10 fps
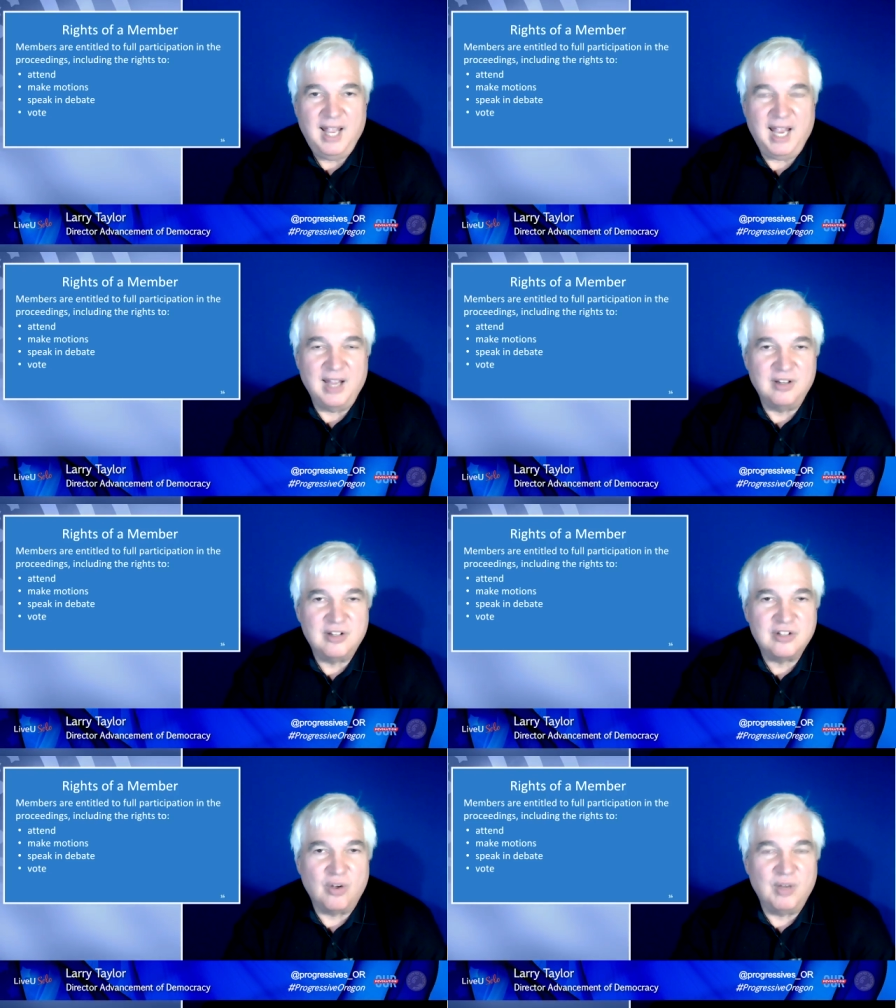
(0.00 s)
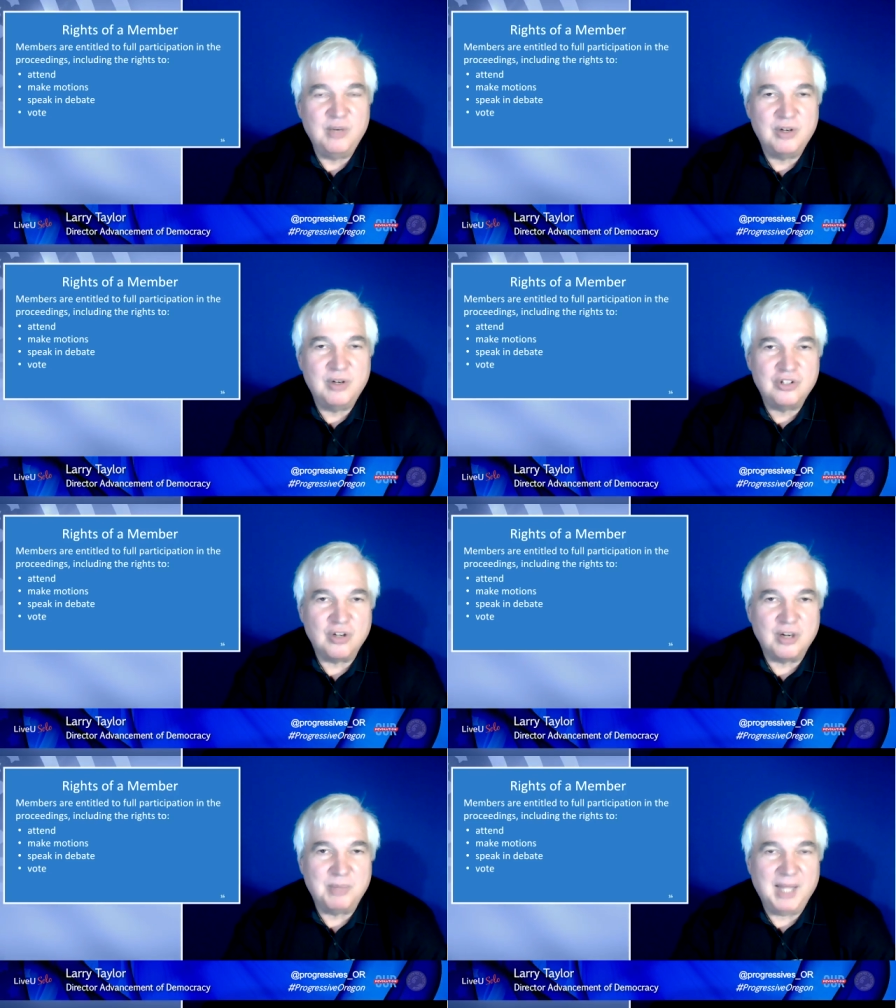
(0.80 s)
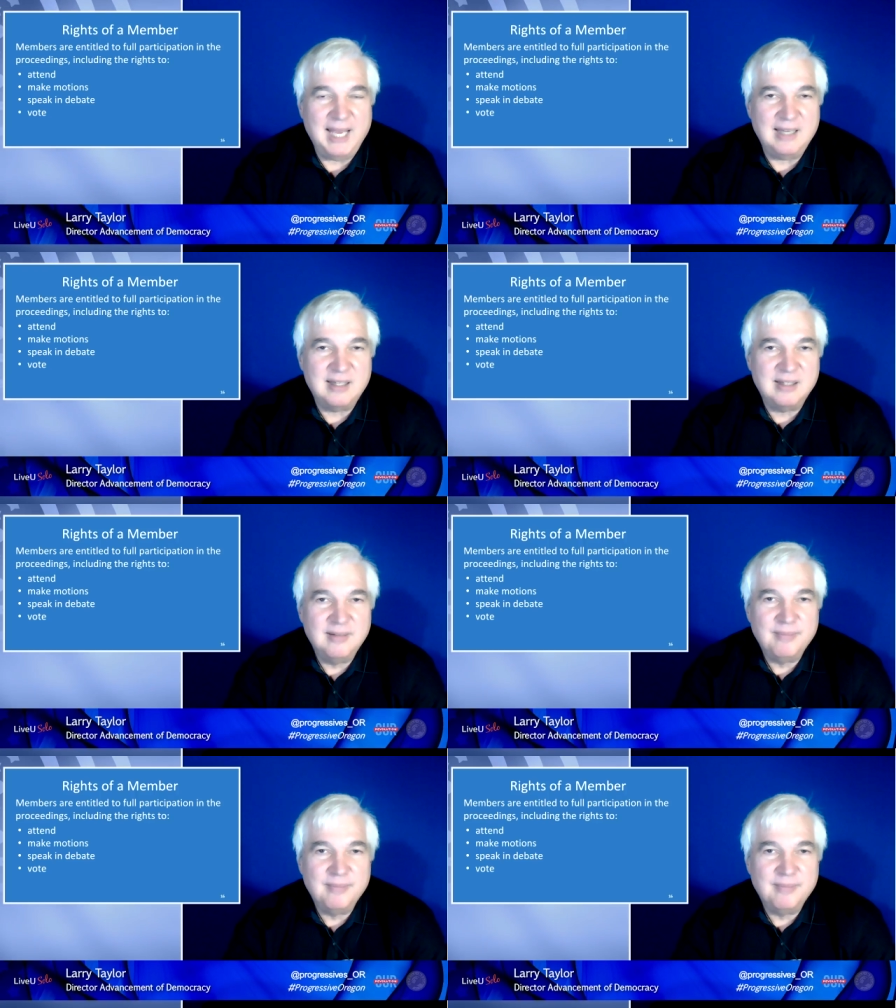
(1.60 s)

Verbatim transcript: and so anyone who showed up late